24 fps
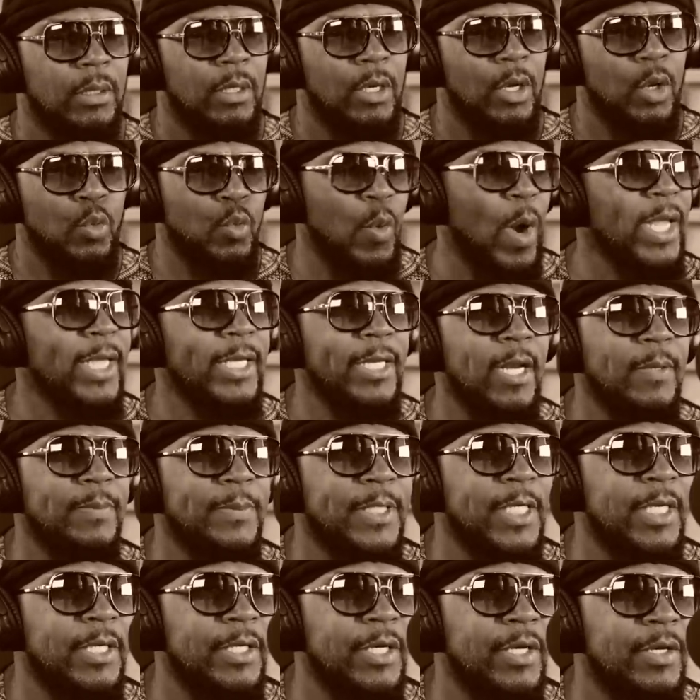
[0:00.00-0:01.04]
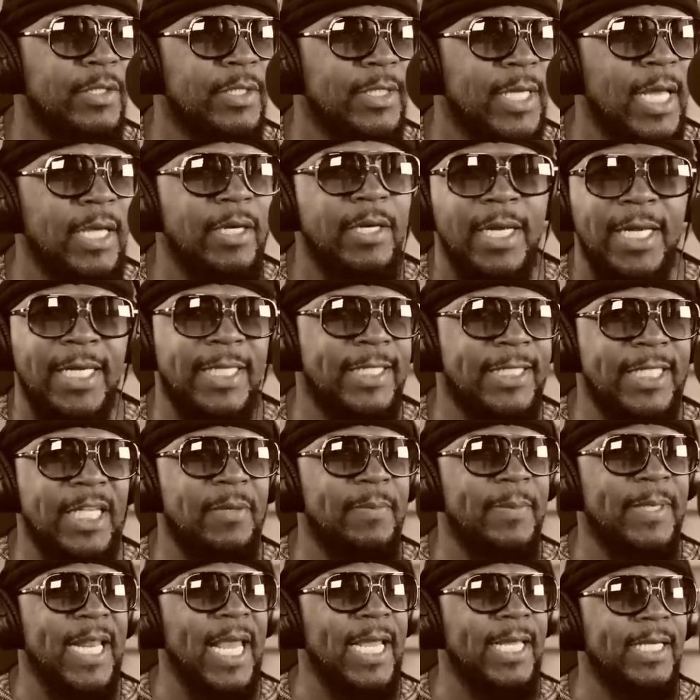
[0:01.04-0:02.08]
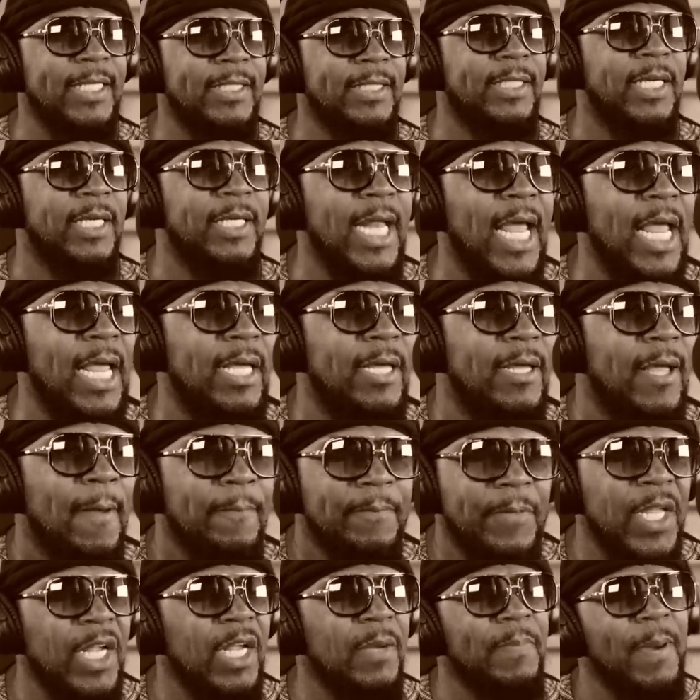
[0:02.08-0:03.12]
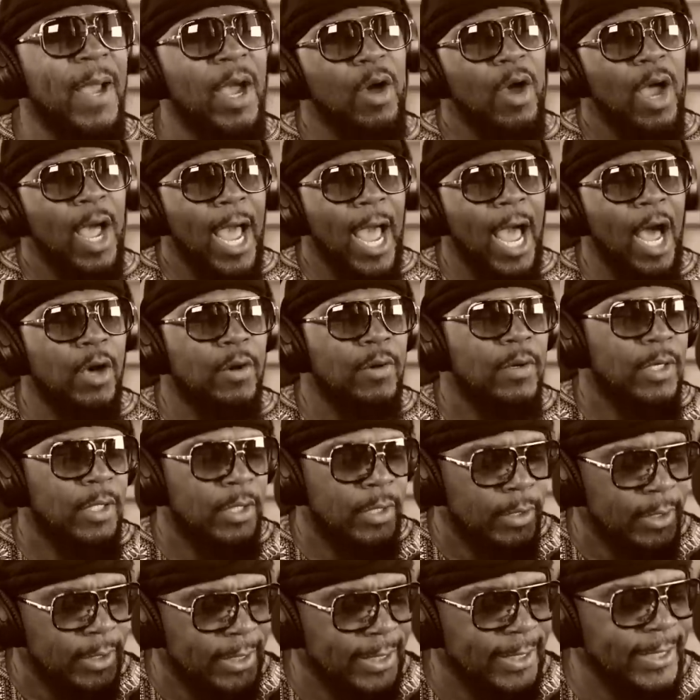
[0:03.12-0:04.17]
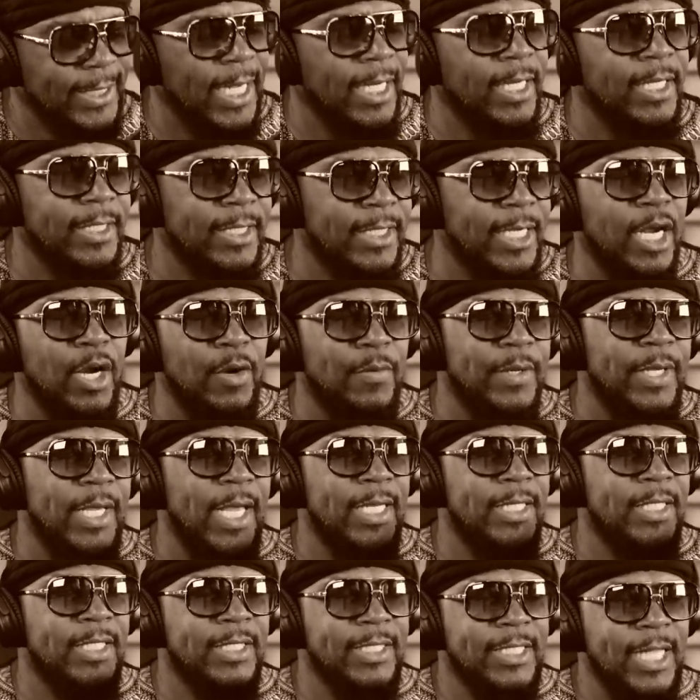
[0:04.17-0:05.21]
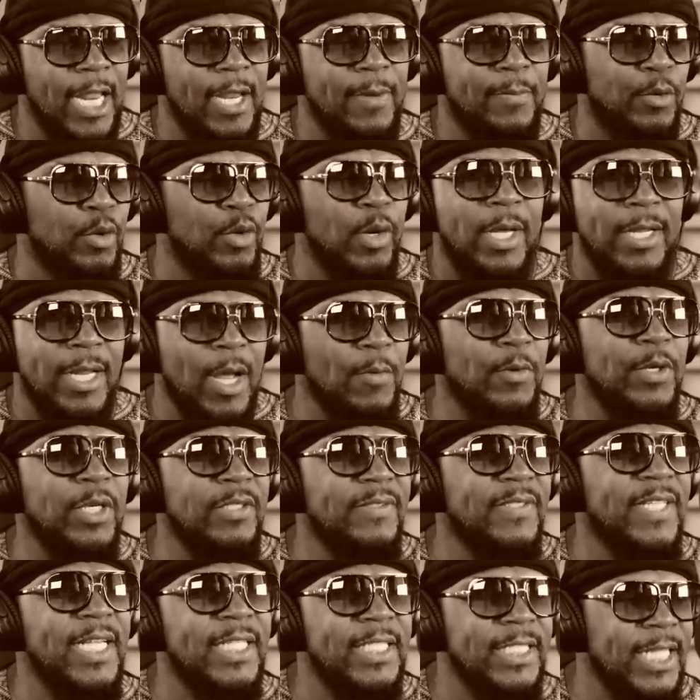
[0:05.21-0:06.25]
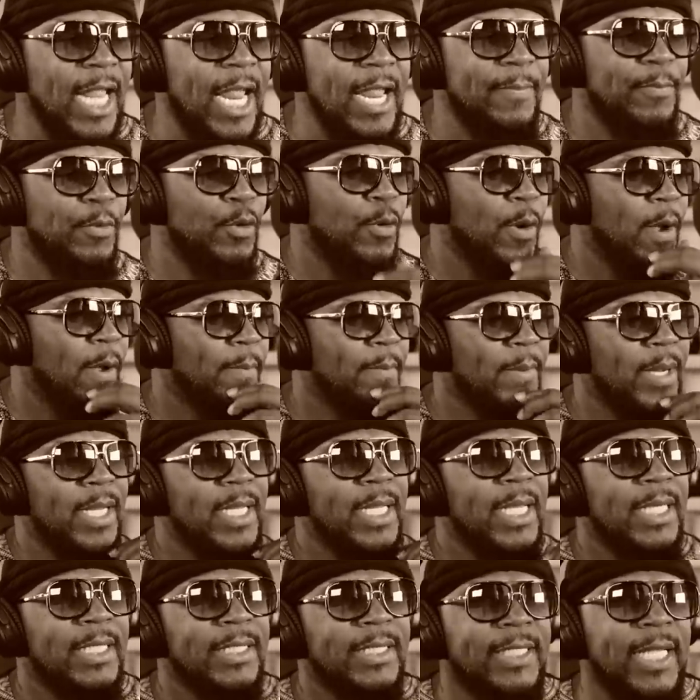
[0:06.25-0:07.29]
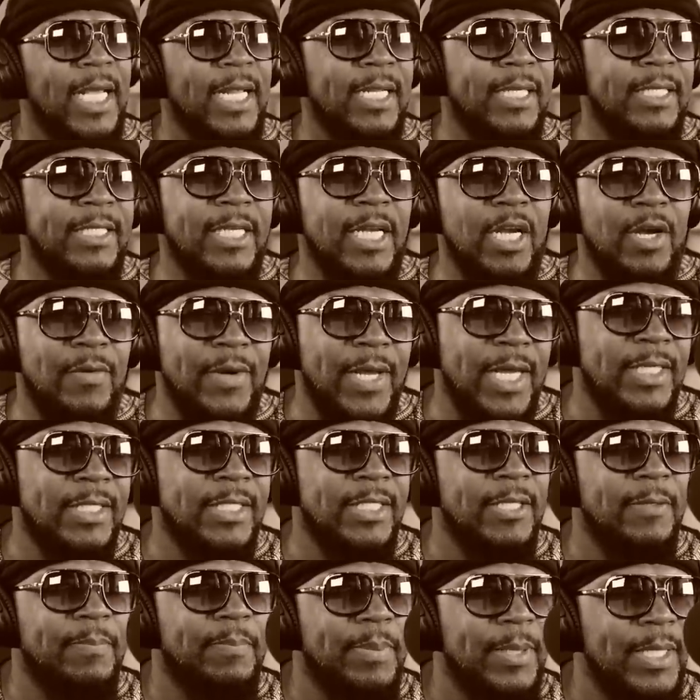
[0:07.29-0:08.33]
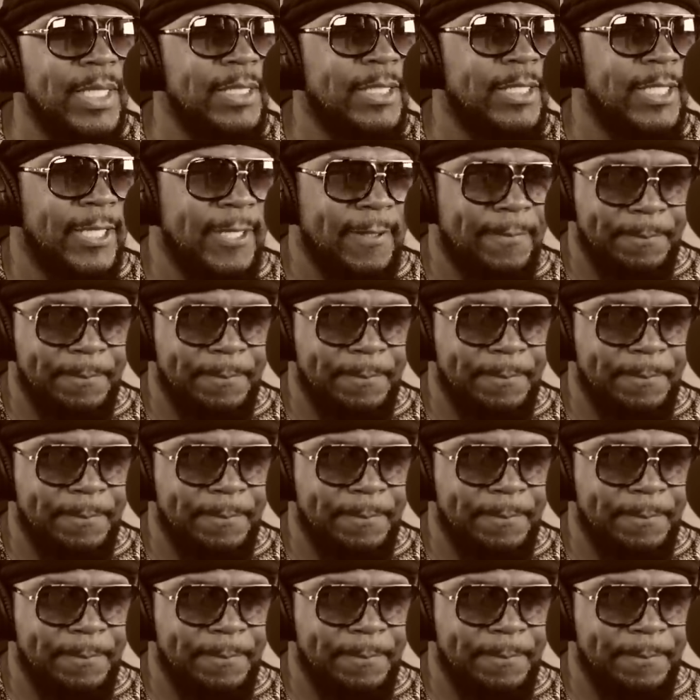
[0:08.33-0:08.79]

Waking up 10 years later and seeming like it's today. Think about how sedentary and stable. I won't even say stable, but sedentary and simplistic.